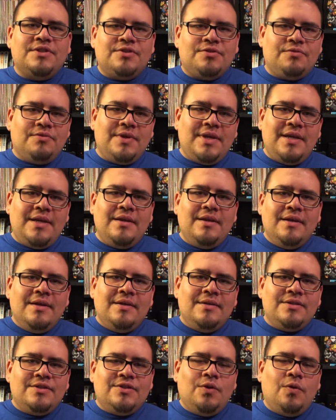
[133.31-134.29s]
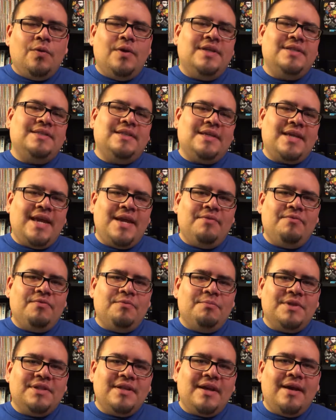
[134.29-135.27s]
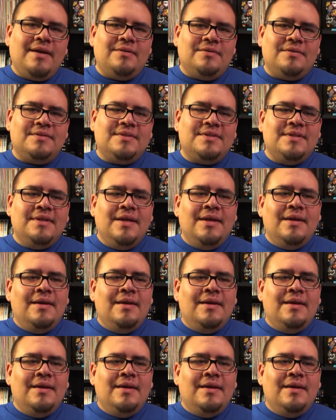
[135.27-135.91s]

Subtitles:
3 toys that came from McDonald's.